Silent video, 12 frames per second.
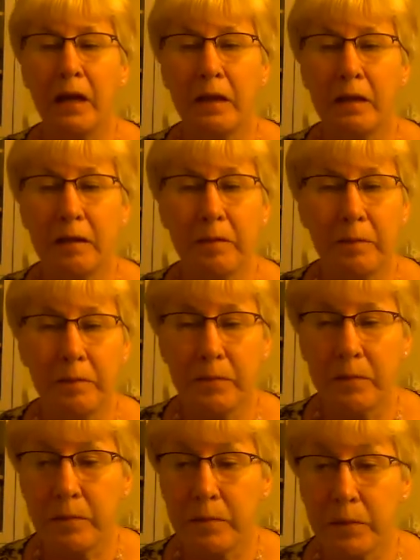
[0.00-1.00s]
Um,
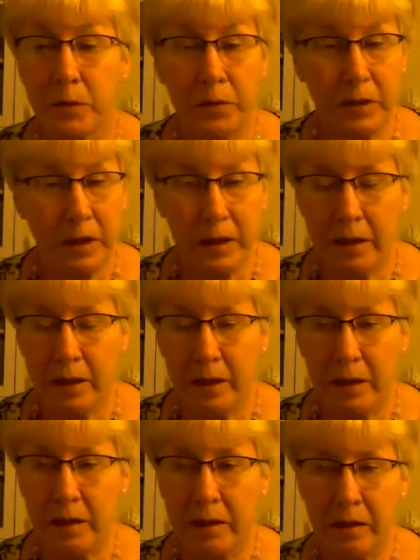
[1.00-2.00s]
Today
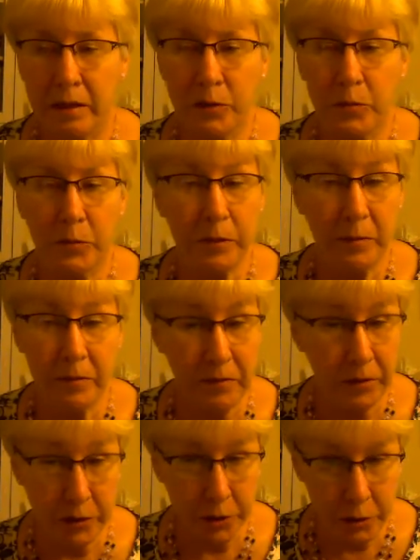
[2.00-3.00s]
it will be a
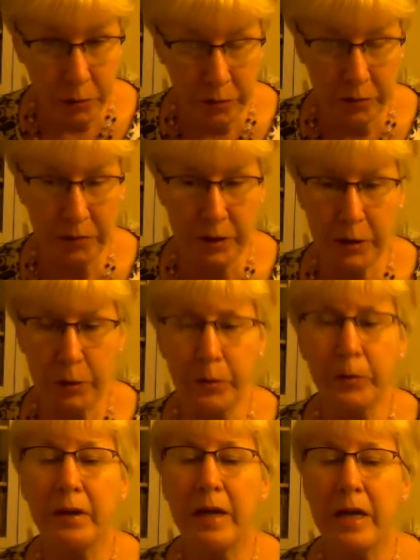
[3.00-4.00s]
very short
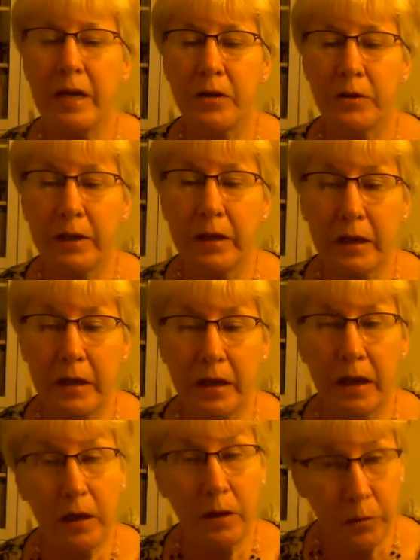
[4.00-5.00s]
video
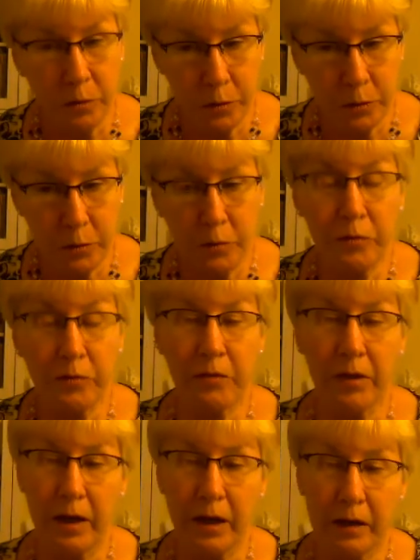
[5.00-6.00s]
regarding a lawsuit
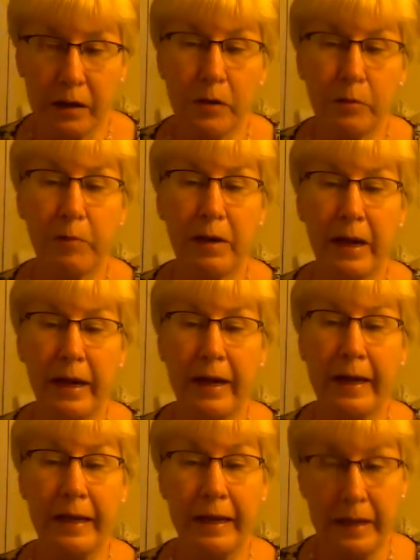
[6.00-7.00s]
filed by
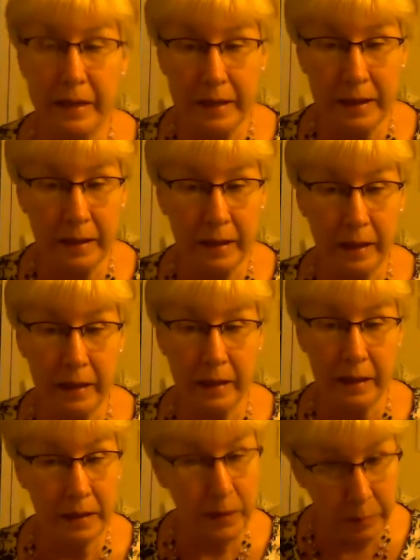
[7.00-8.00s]
Canadian
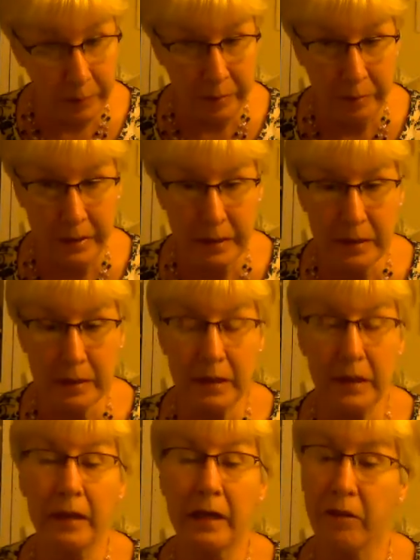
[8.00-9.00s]
diplomats
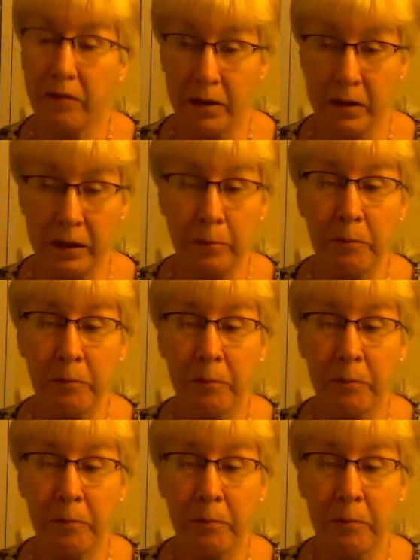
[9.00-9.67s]
in Havana